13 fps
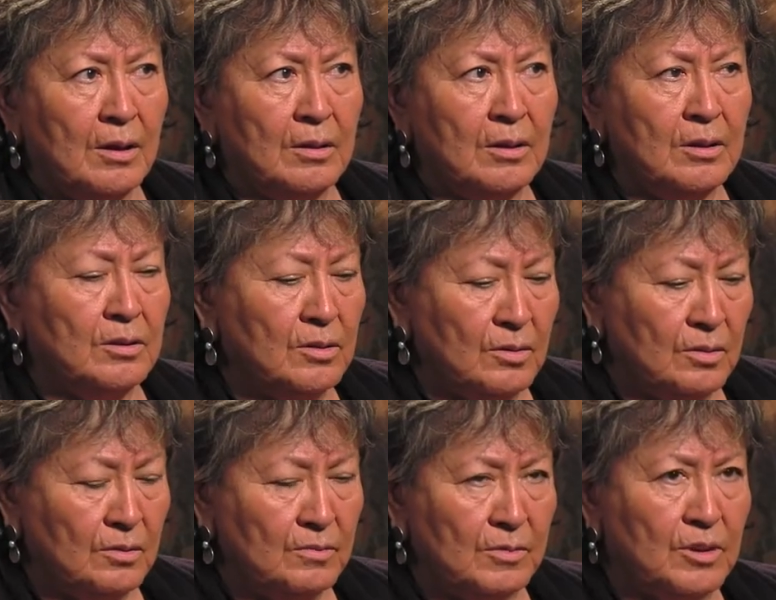And they
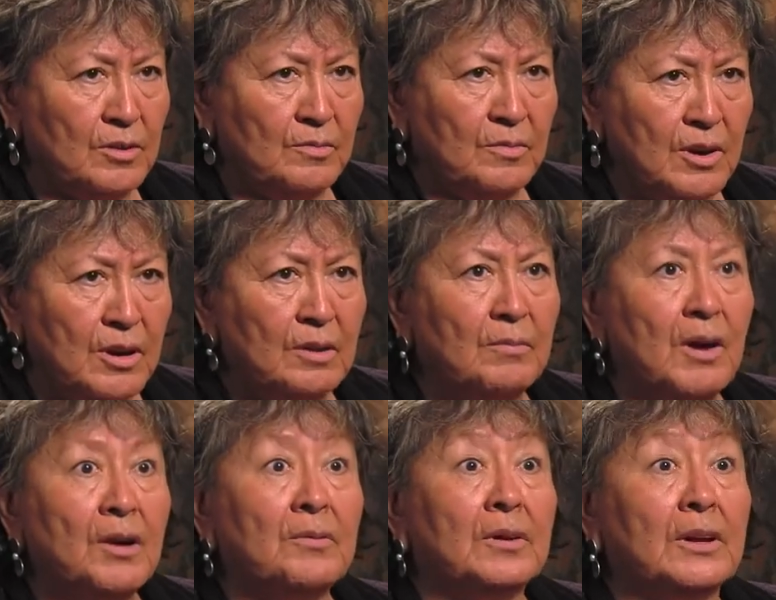told me to bring
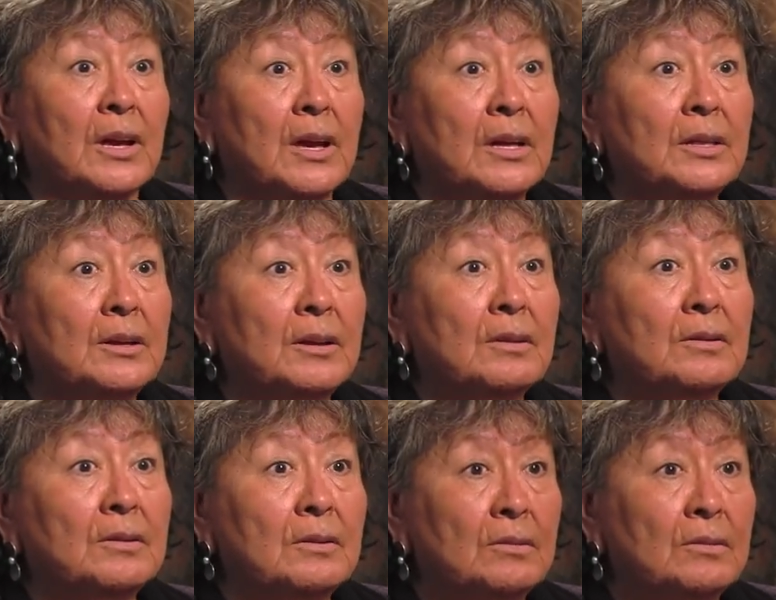my regalia, you